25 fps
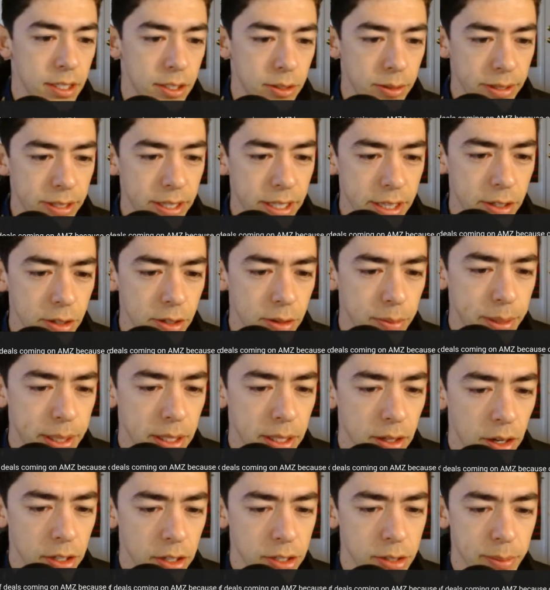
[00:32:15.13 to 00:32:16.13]
Do I think there will be
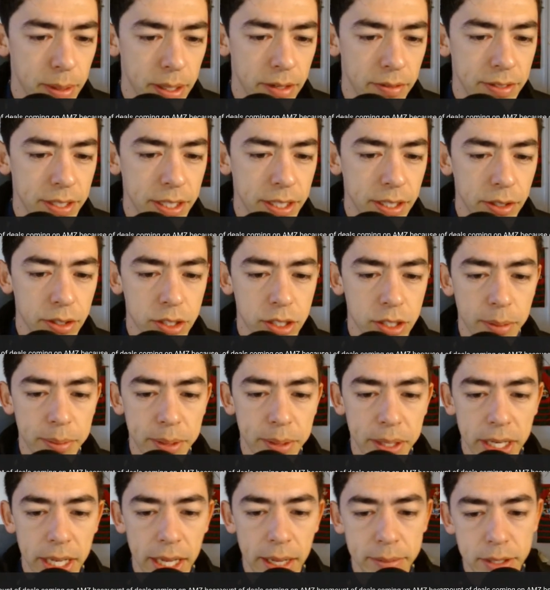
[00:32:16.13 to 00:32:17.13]
a large amount of deals
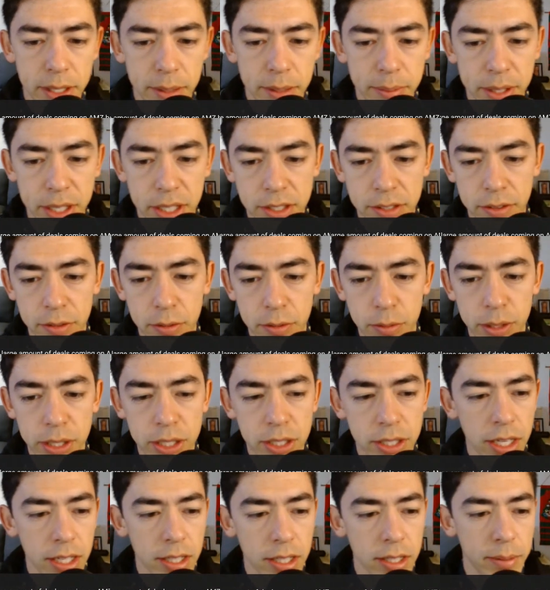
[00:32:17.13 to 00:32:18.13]
coming on Amazon because of the
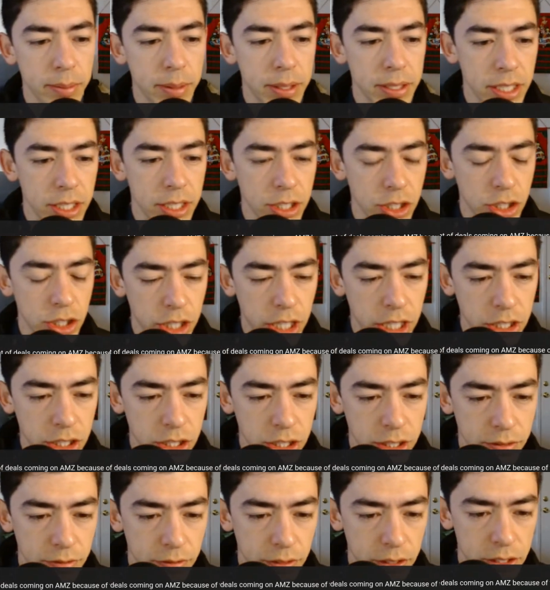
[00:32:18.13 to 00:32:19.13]
restock limits and
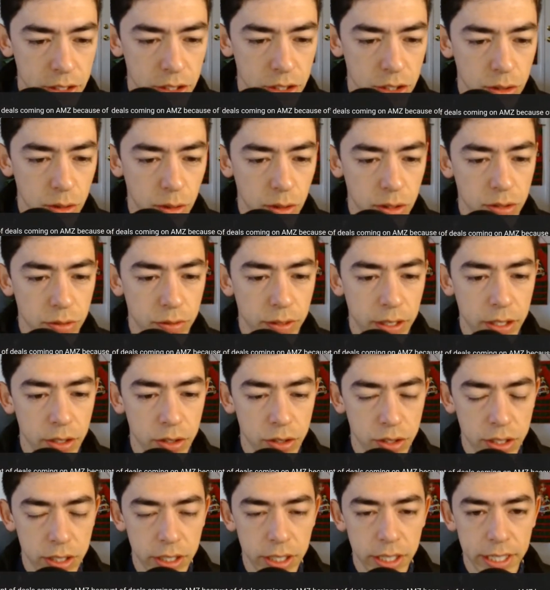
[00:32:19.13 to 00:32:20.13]
changes in fees and storage
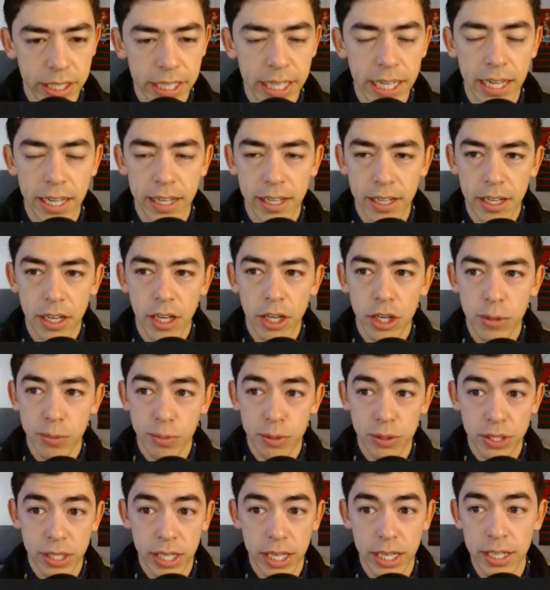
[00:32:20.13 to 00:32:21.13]
vendors clearing? Yeah,
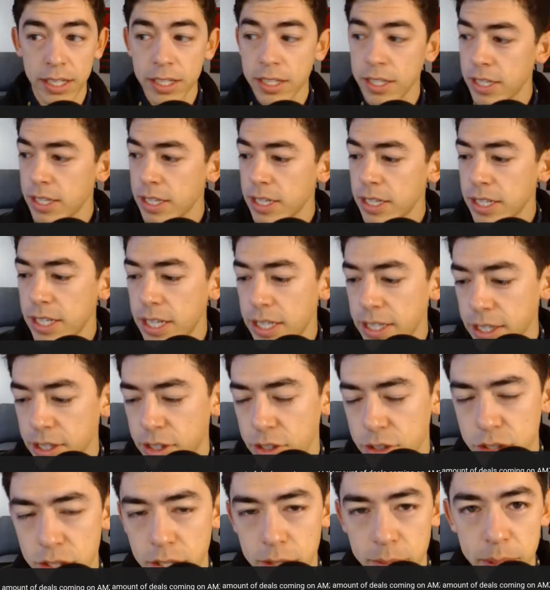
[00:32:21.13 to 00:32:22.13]
100%. I
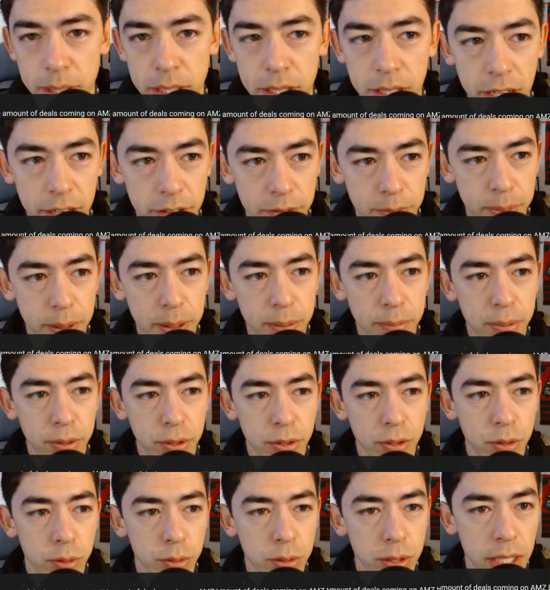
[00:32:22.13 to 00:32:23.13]
think there's going to be a lot of
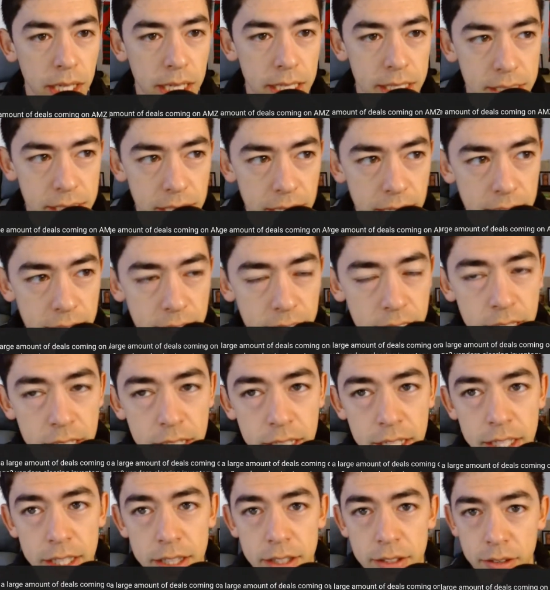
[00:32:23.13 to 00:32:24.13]
people who realize that
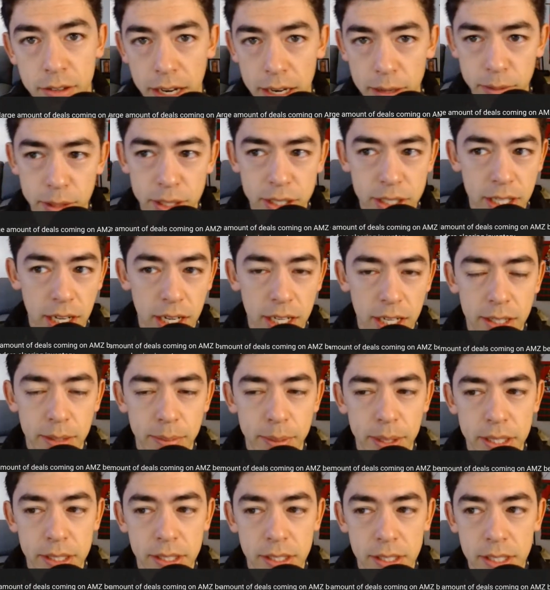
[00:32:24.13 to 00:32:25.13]
they're at restock
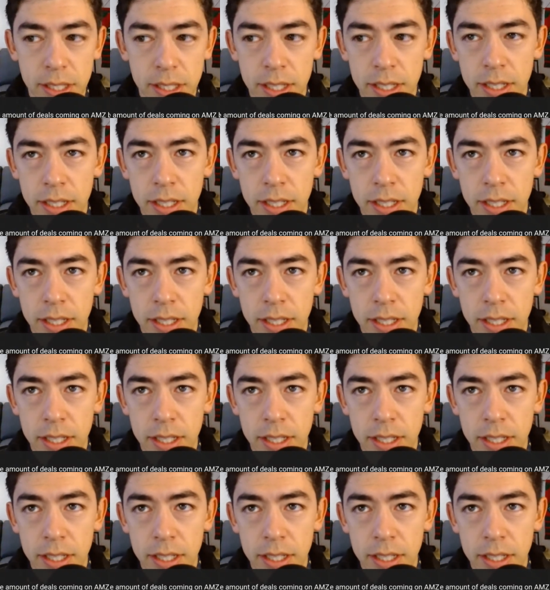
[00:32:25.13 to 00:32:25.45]
limits